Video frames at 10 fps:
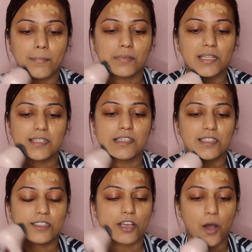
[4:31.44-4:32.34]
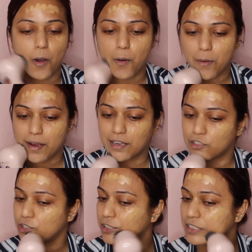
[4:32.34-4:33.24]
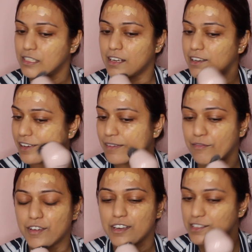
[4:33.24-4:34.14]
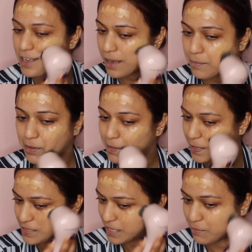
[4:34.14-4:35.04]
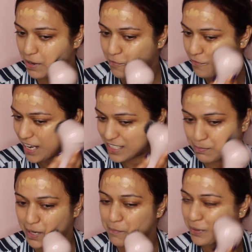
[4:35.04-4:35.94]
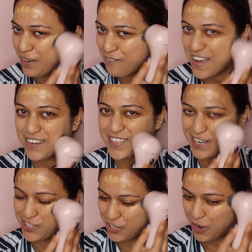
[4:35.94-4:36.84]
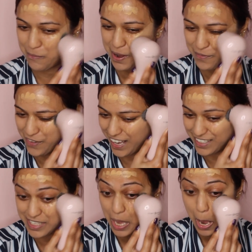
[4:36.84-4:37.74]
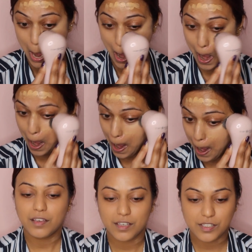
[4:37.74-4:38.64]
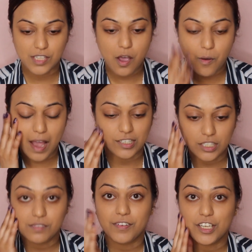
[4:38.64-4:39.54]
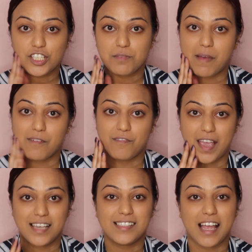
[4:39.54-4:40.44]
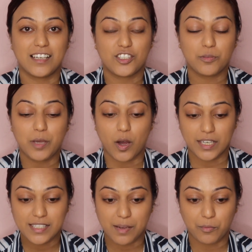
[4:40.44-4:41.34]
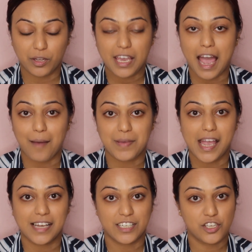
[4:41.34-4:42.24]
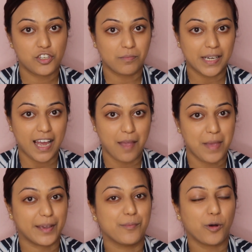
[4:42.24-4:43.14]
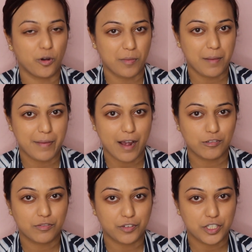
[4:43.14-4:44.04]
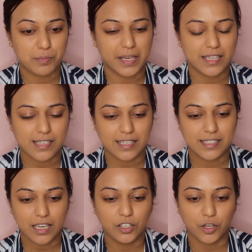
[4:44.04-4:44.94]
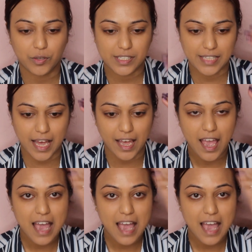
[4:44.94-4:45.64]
This is so interesting. It feels like I'm cleansing my face, but I'm putting foundation on my face. So I just finished my face, and to be honest, I'm really happy I didn't do my eye makeup or my brows first, because I did notice that